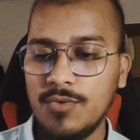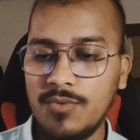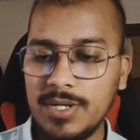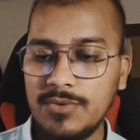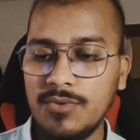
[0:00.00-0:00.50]

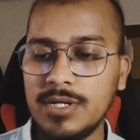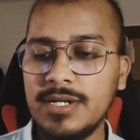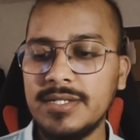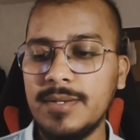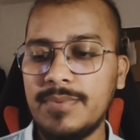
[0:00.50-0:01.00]
What work
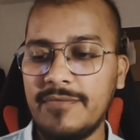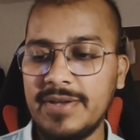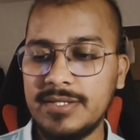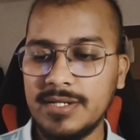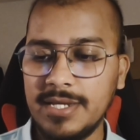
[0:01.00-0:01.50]
does the
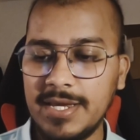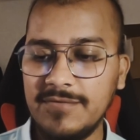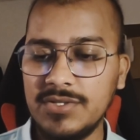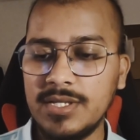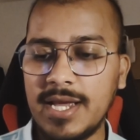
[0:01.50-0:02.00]
professor
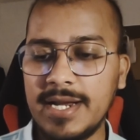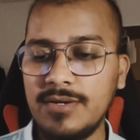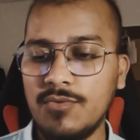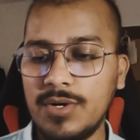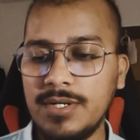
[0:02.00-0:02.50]
gives
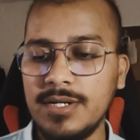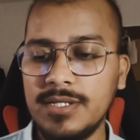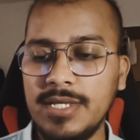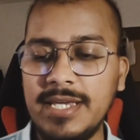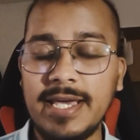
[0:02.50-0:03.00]
and what
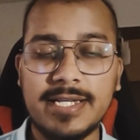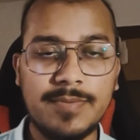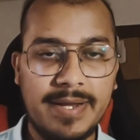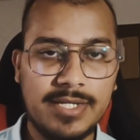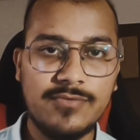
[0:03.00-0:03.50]
does he
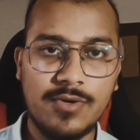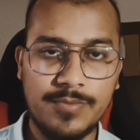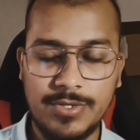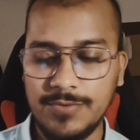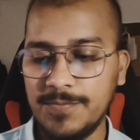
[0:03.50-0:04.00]
expects
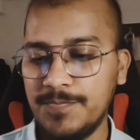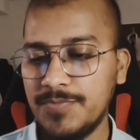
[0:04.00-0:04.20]
from you?